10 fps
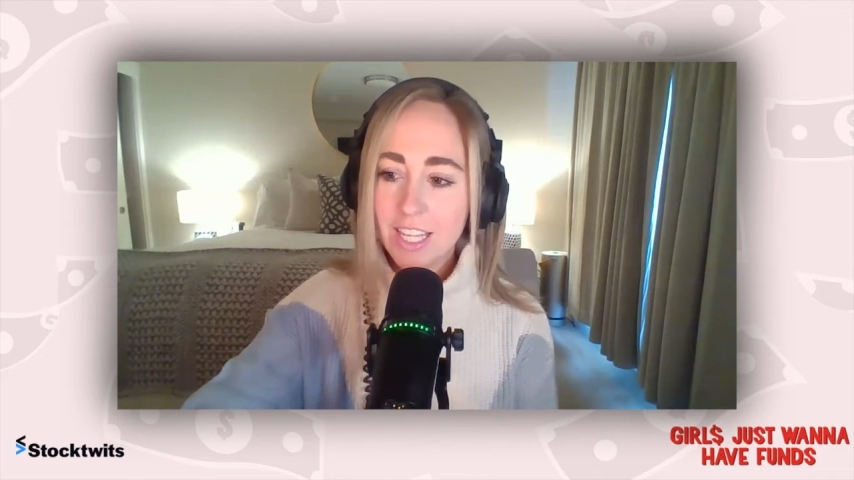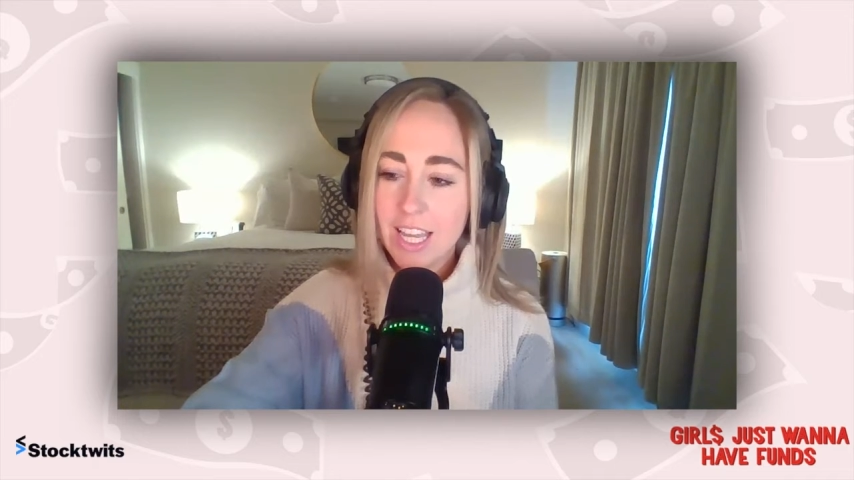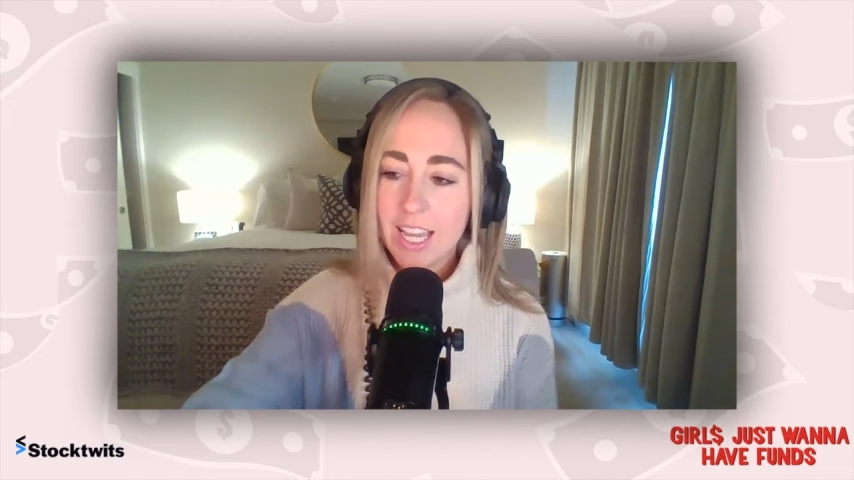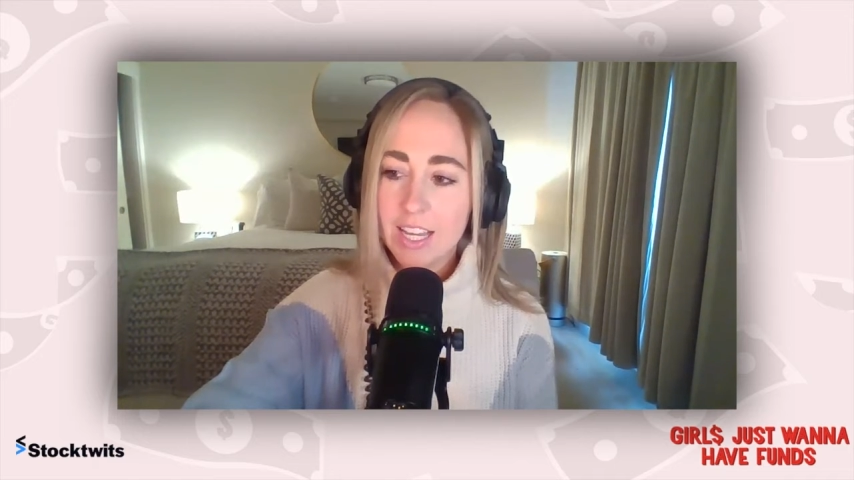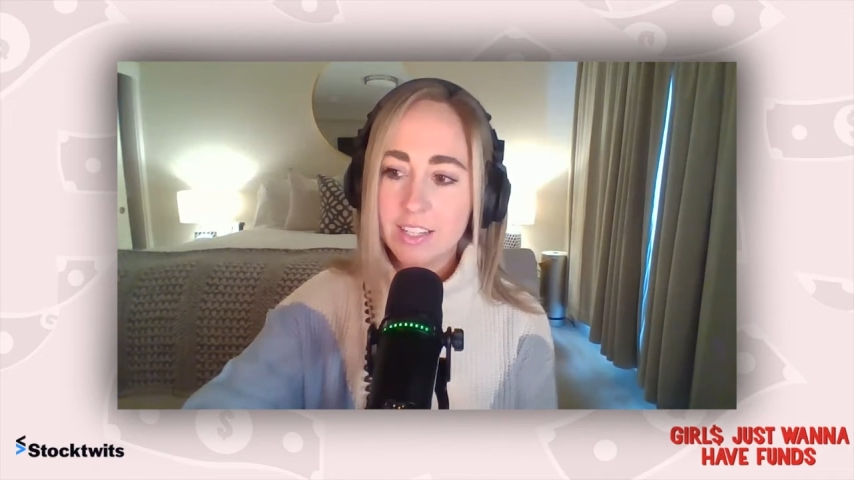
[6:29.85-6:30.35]

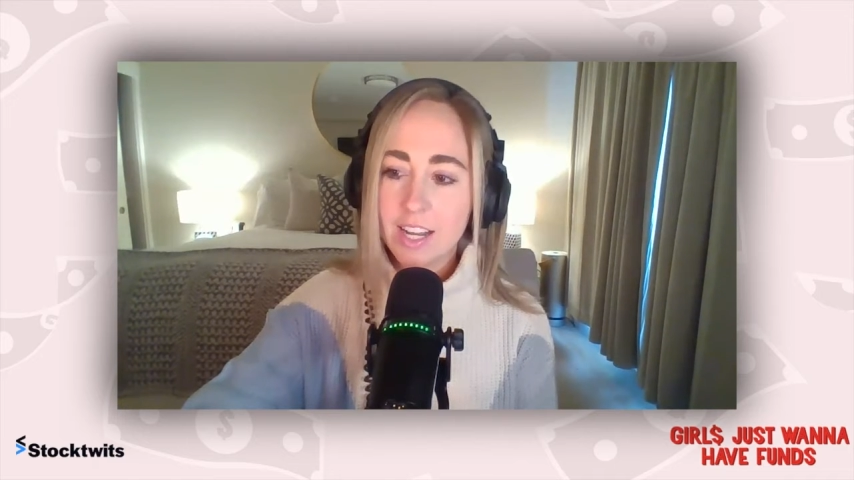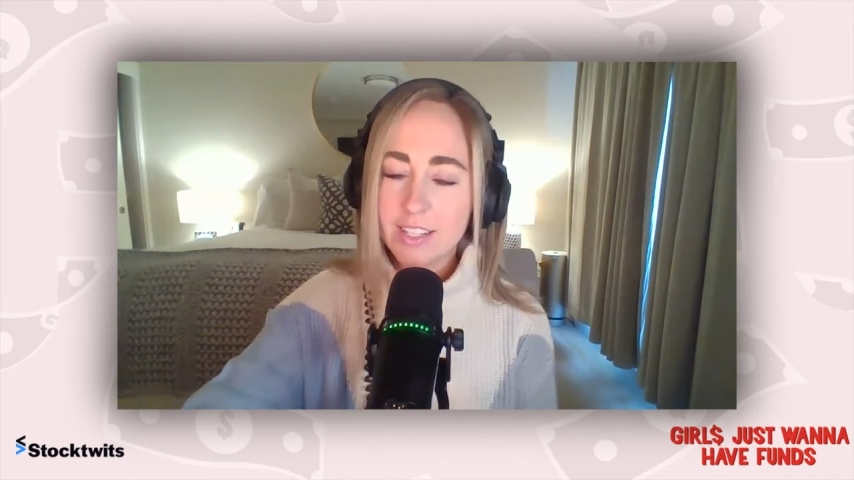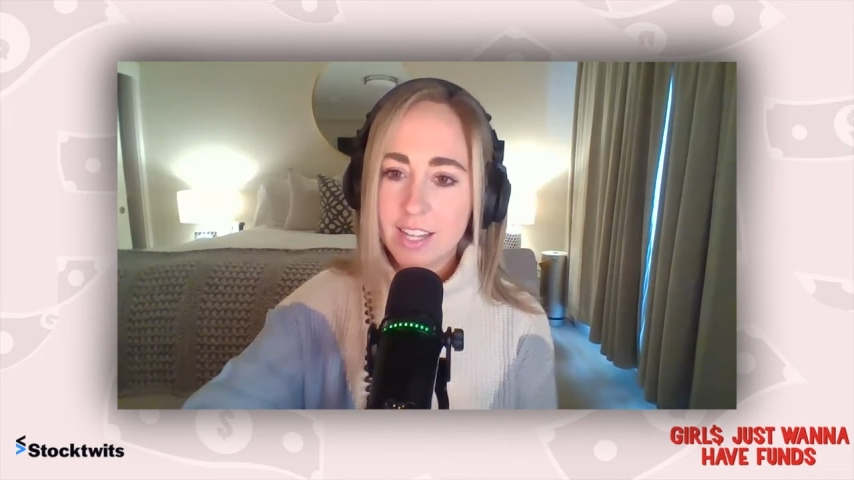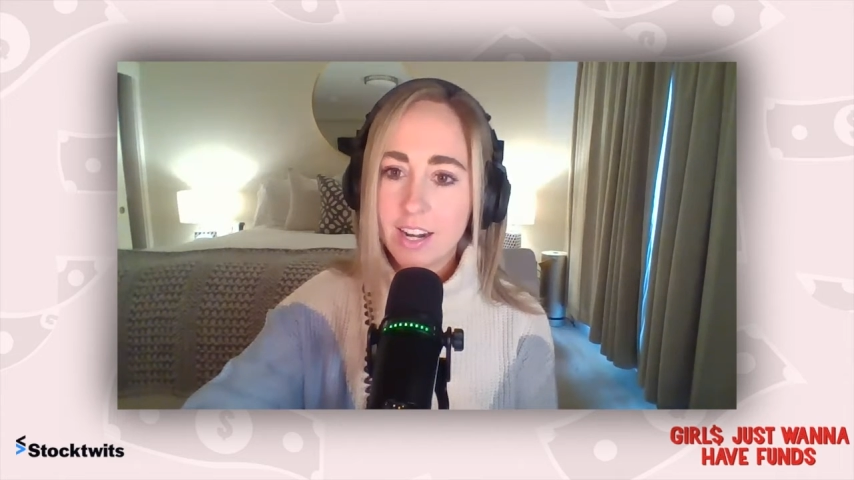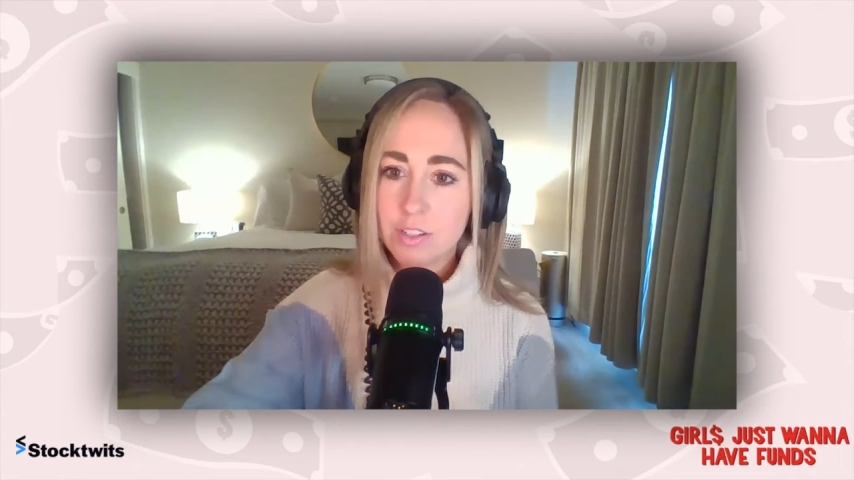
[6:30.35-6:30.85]
and I
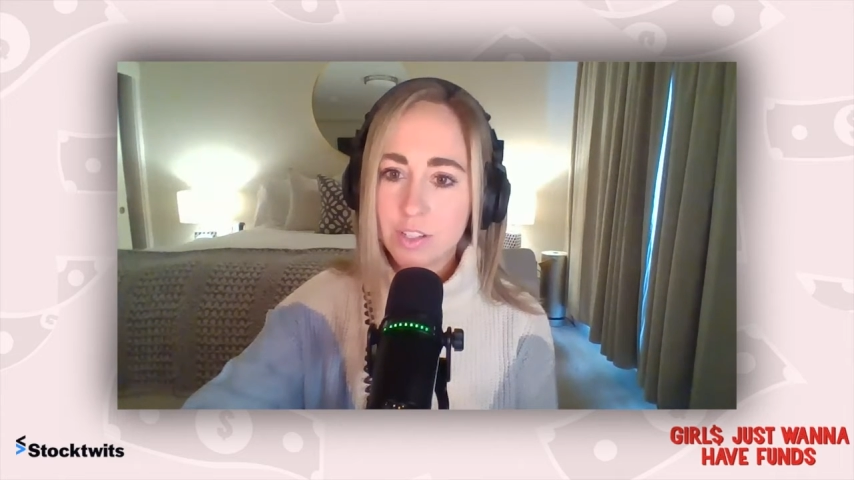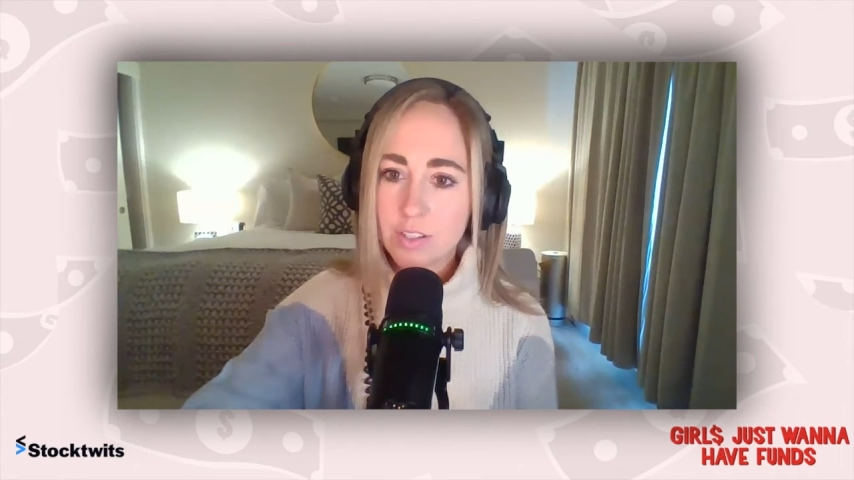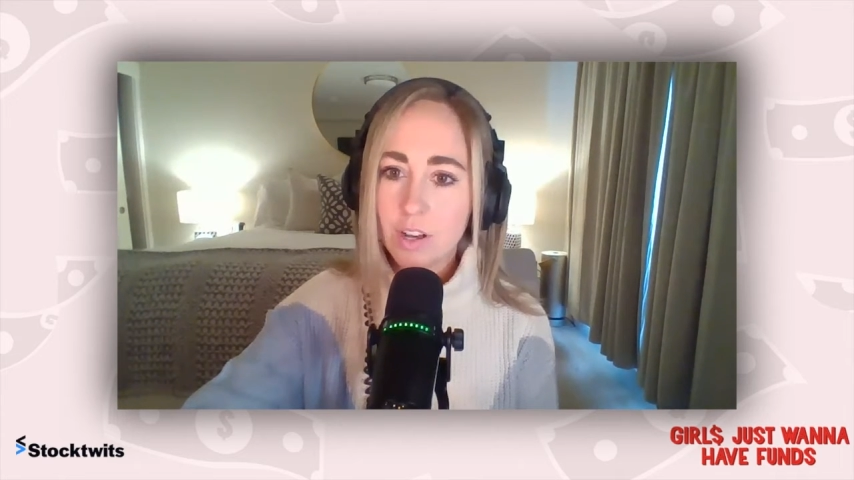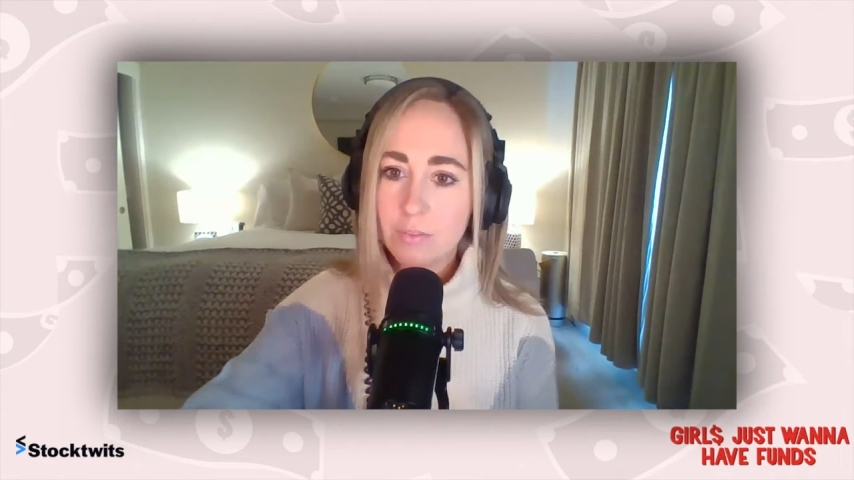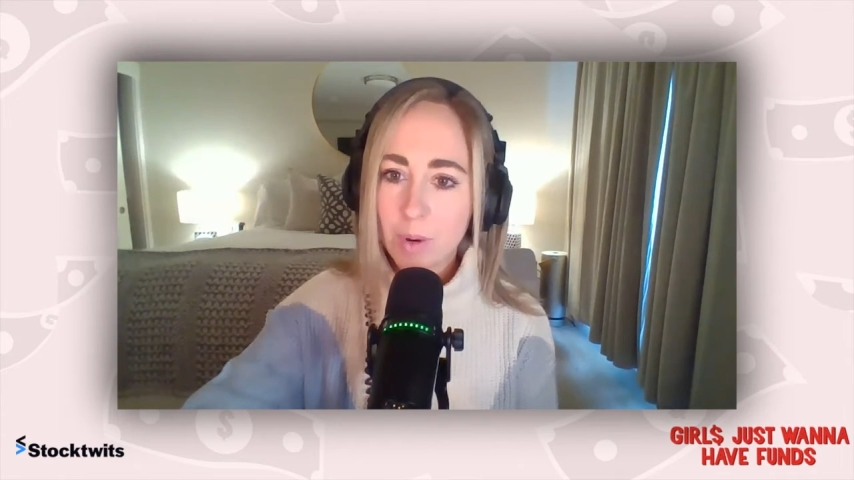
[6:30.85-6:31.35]
set out to
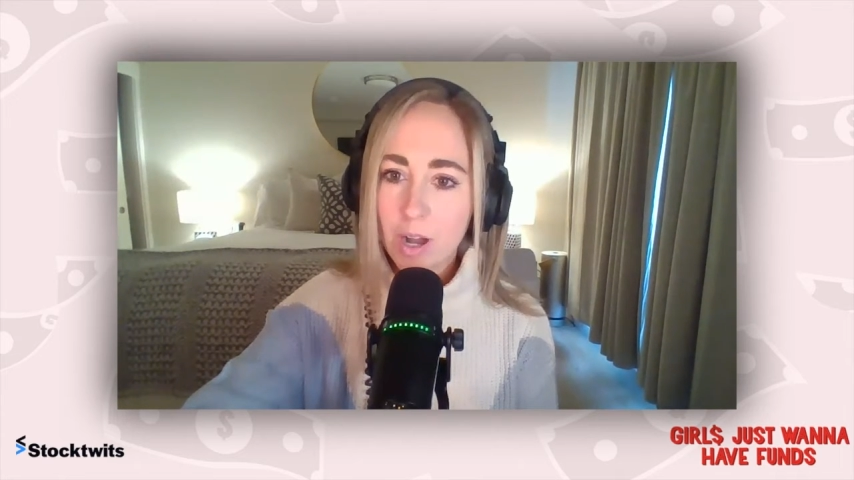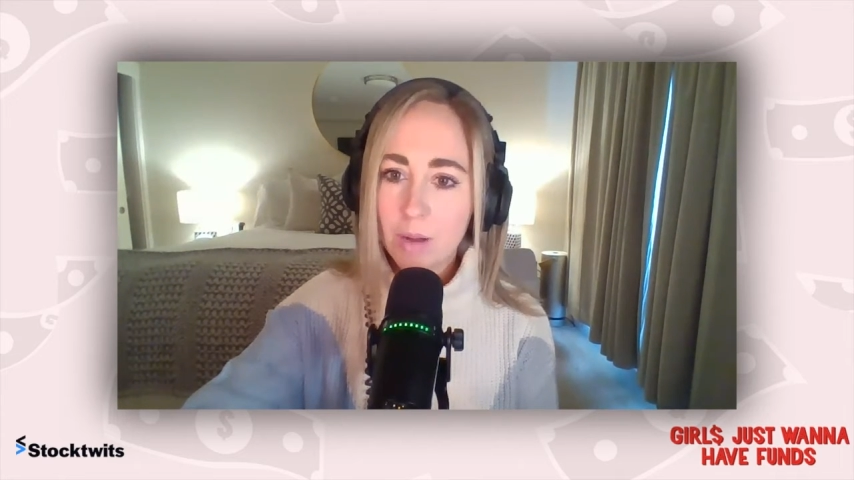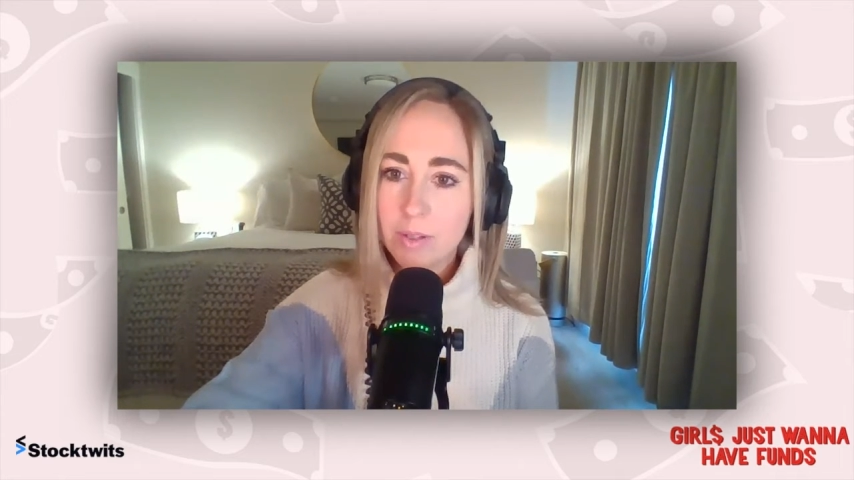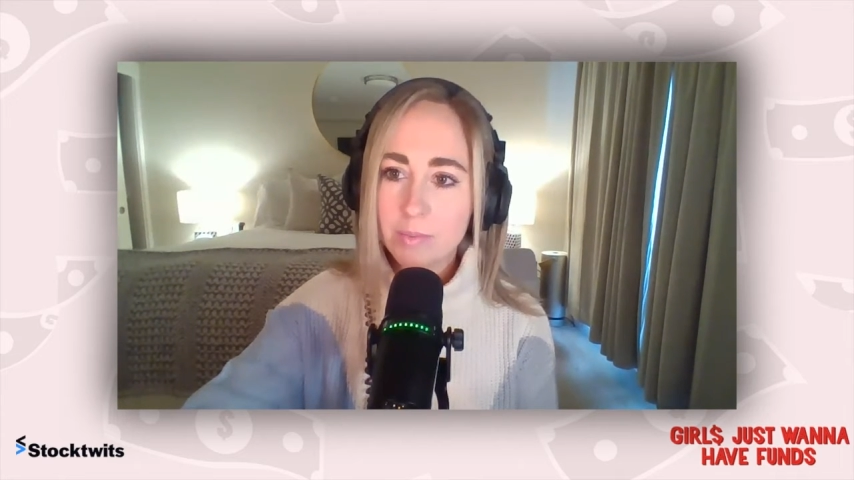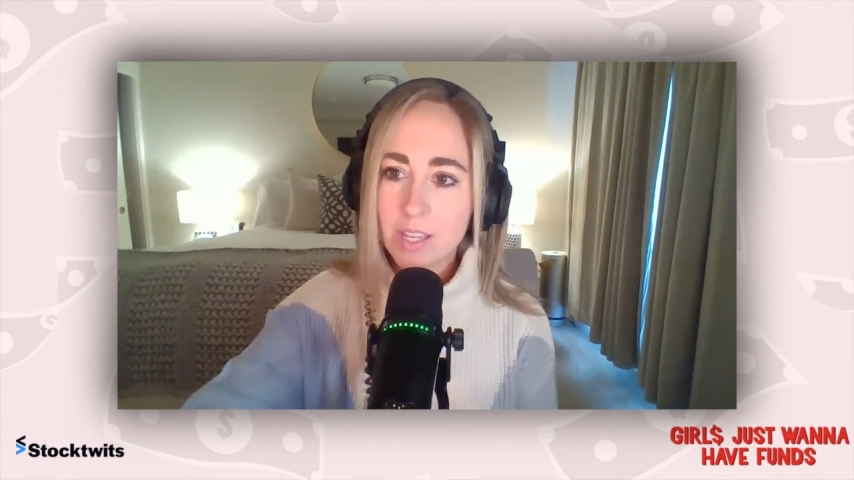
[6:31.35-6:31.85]
solve problems.